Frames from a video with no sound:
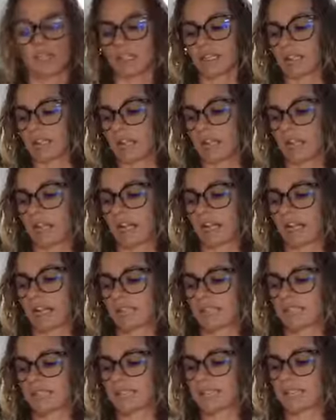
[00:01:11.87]

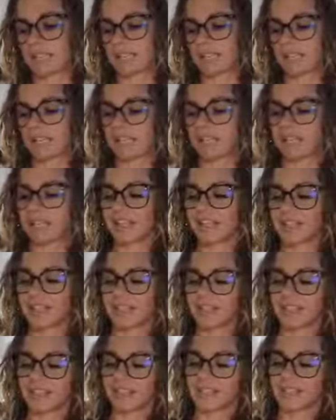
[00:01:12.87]
And
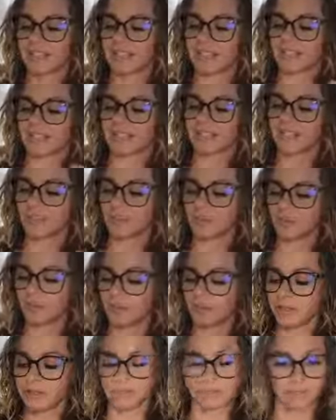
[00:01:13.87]

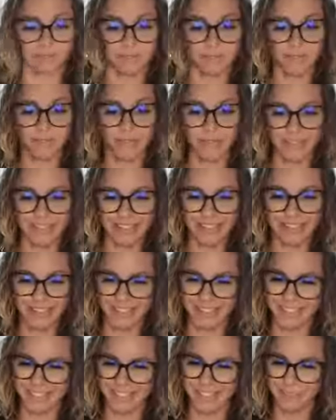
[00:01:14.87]
you
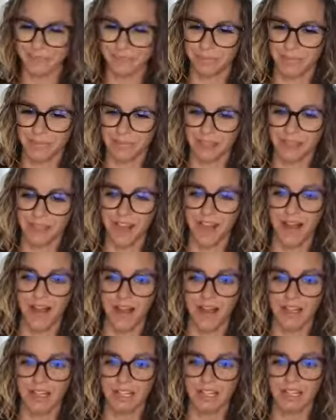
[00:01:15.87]
couldn't be
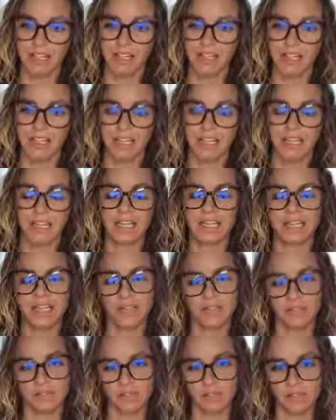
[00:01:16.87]
taught any
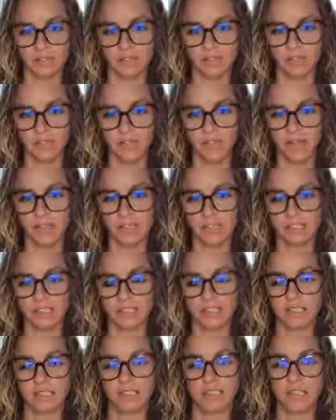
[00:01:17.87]
of the physical
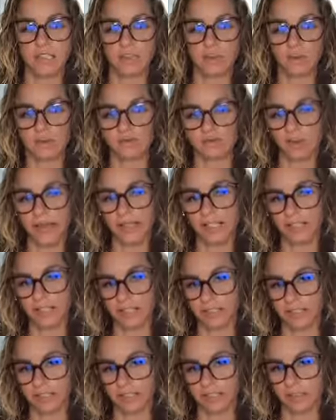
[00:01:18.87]
asanas until you have
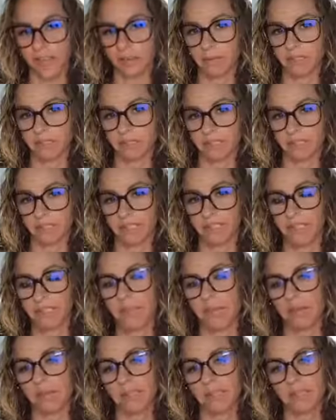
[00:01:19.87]
mastered your yamas and
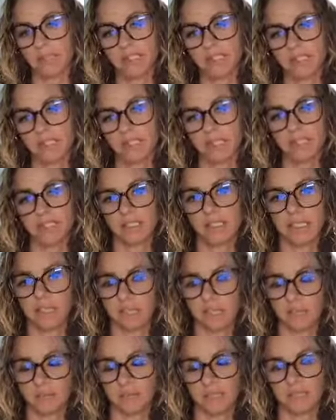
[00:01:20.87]

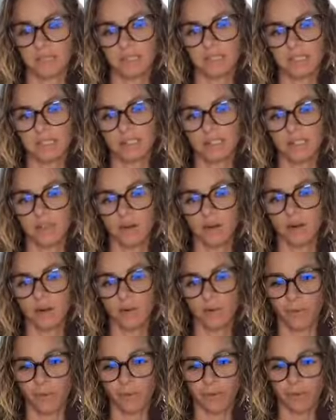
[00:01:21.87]
niyamas.
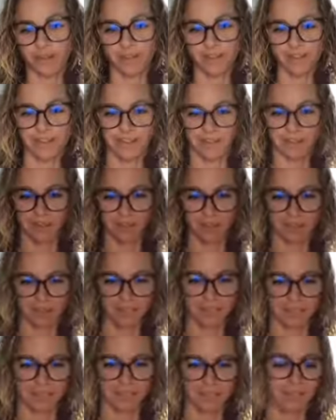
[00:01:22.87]
So what are the
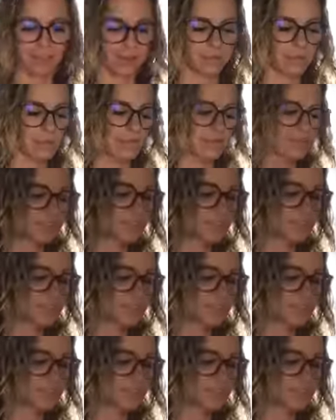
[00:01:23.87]
yamas and niyamas?